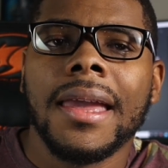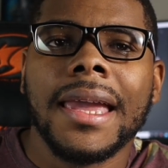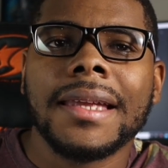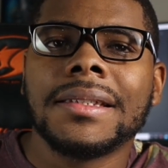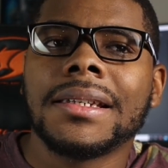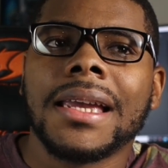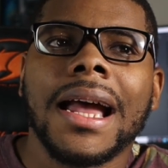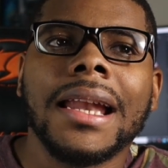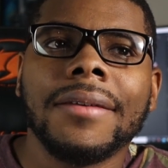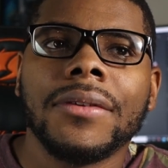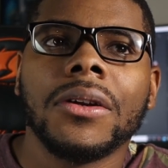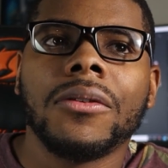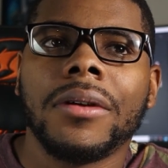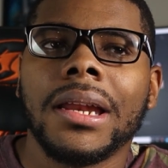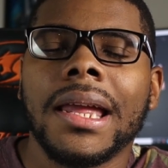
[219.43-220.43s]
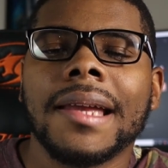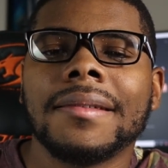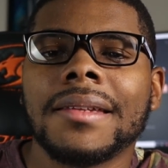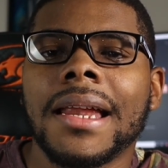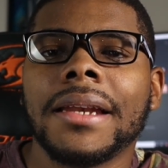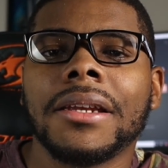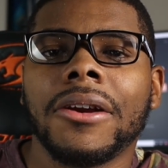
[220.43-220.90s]
It's kind of annoying to
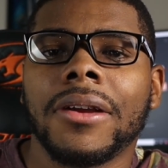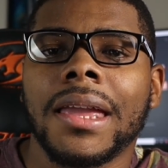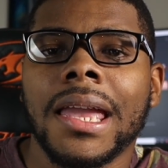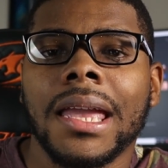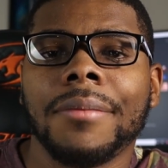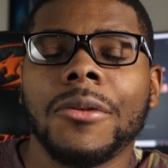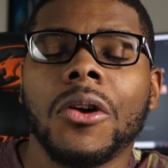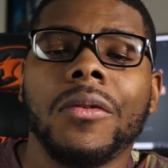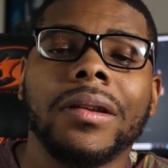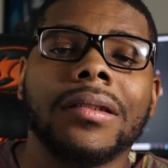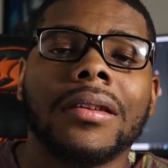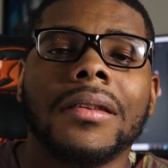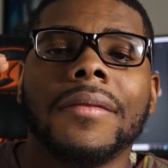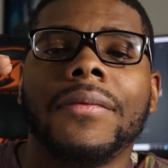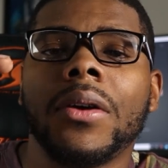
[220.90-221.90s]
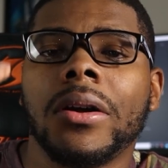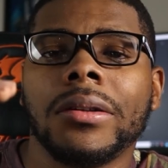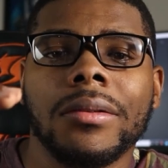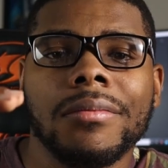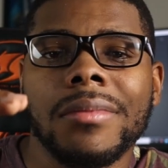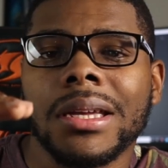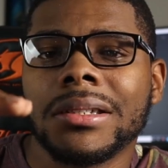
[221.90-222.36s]
exit out of your game, go into the
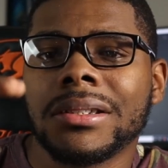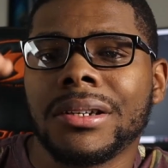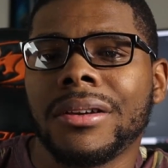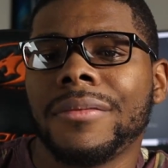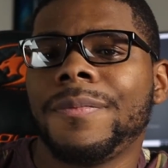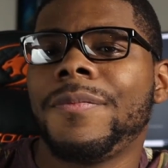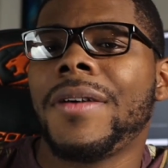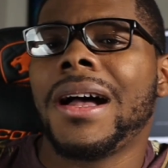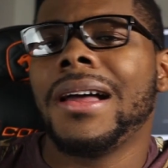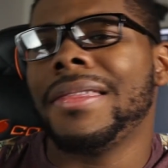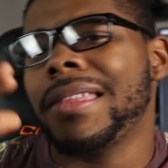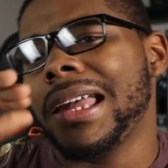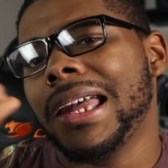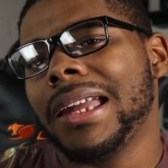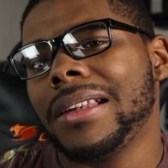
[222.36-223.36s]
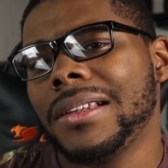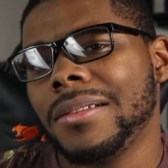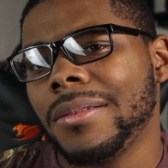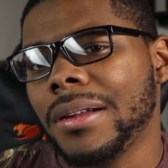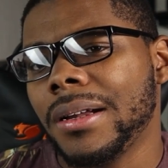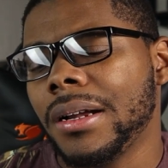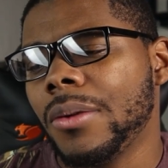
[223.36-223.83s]
volume mixer, find that
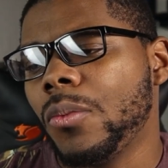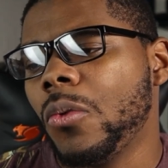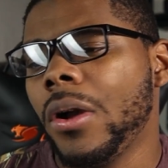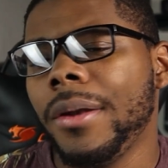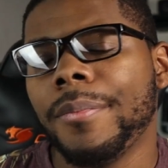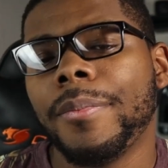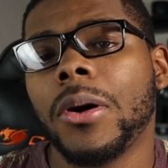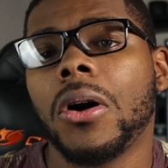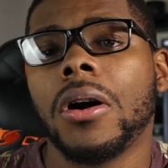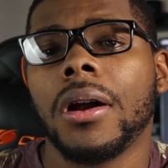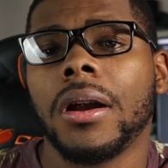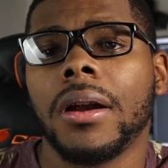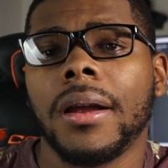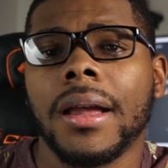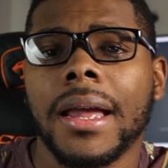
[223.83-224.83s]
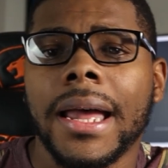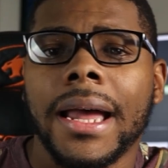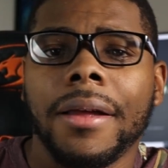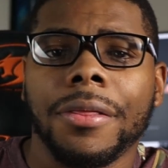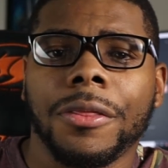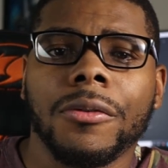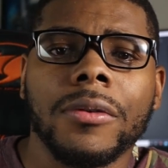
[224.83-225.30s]
one bar
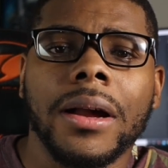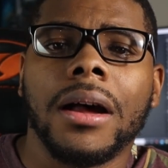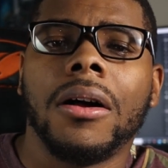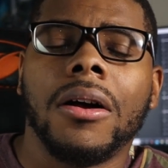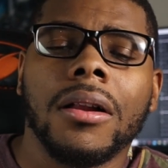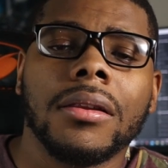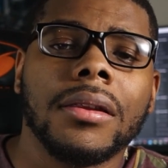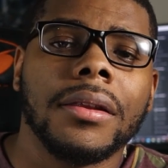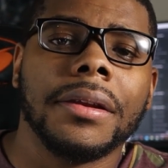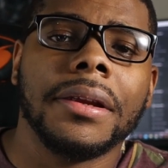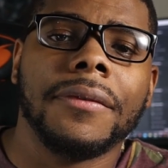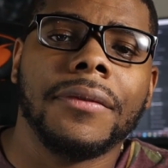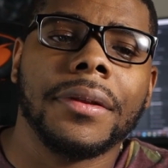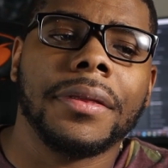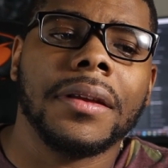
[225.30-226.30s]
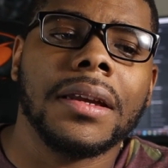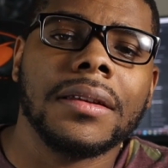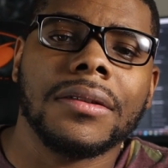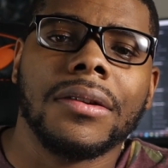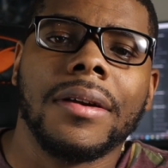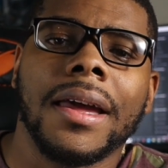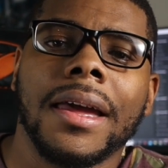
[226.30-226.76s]
throughout all of the different
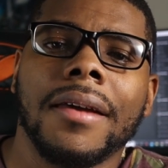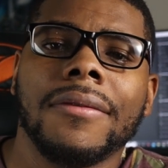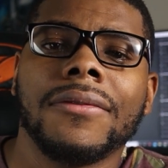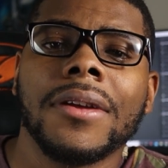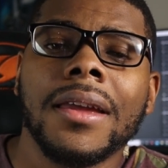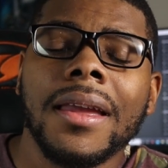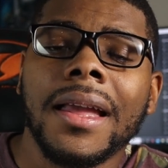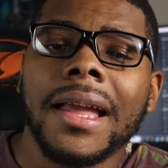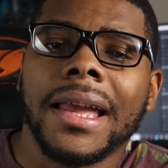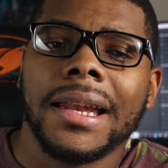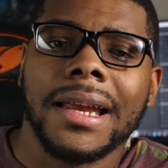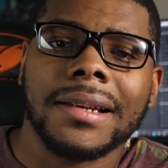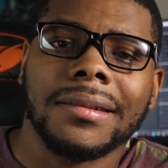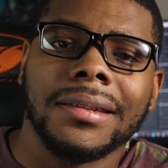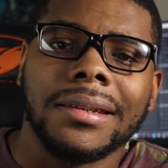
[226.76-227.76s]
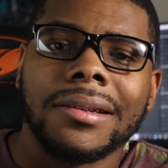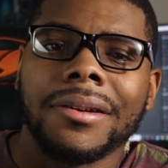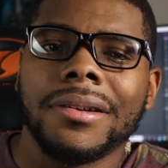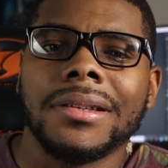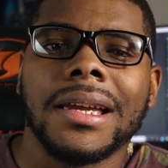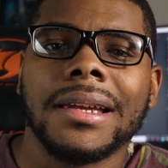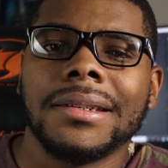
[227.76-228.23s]
things you have, and actually
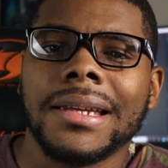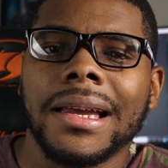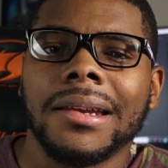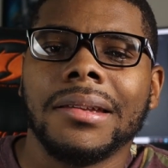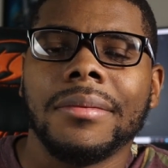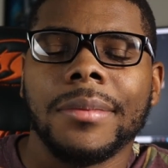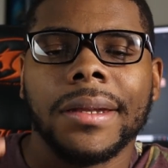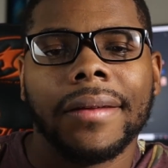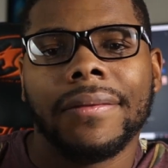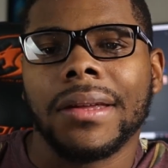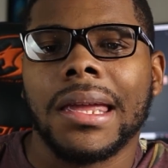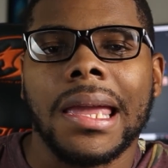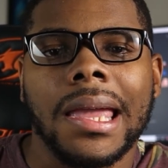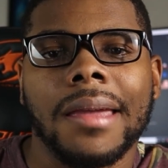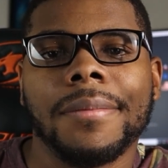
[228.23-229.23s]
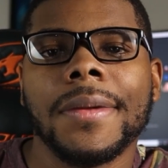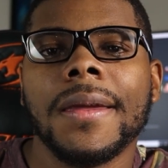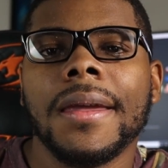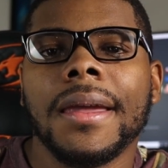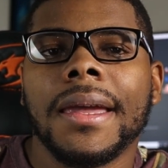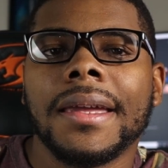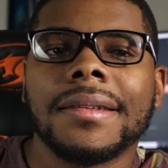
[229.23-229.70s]
turn that down in the middle of a game.
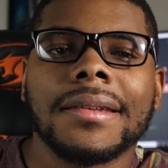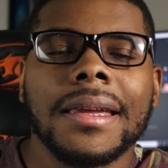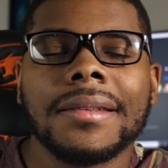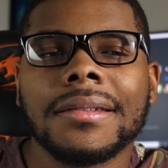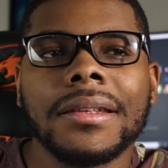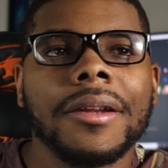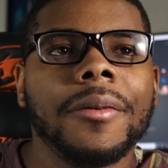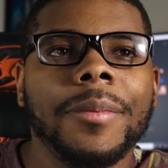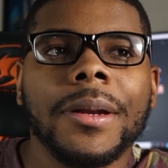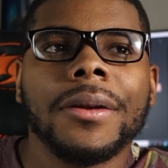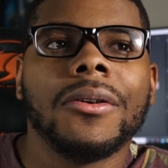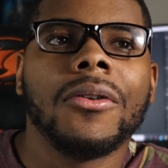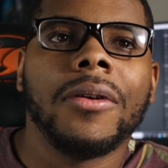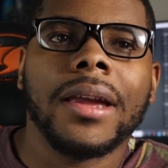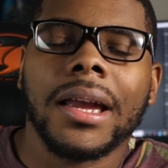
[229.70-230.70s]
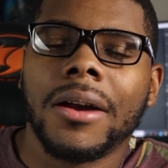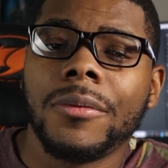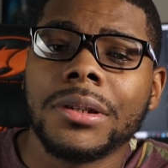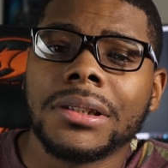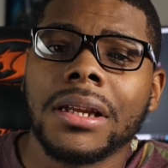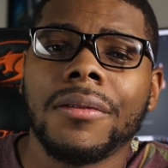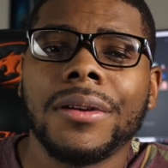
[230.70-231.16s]
It's a little bit annoying. I
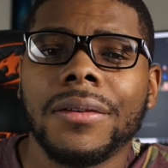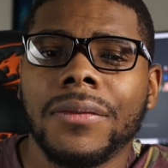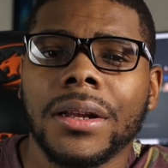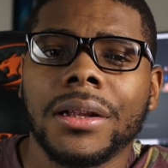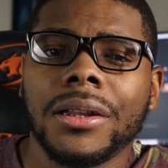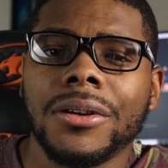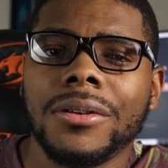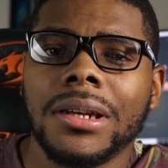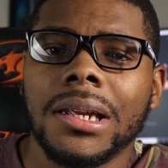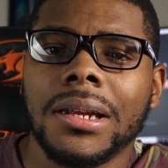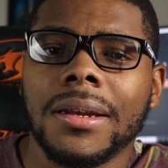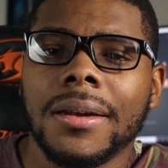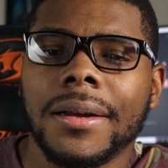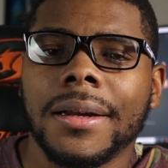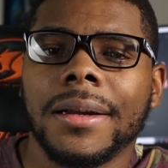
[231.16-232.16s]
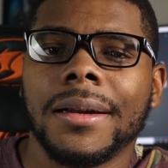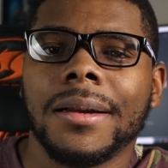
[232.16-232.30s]
wish they would have included it.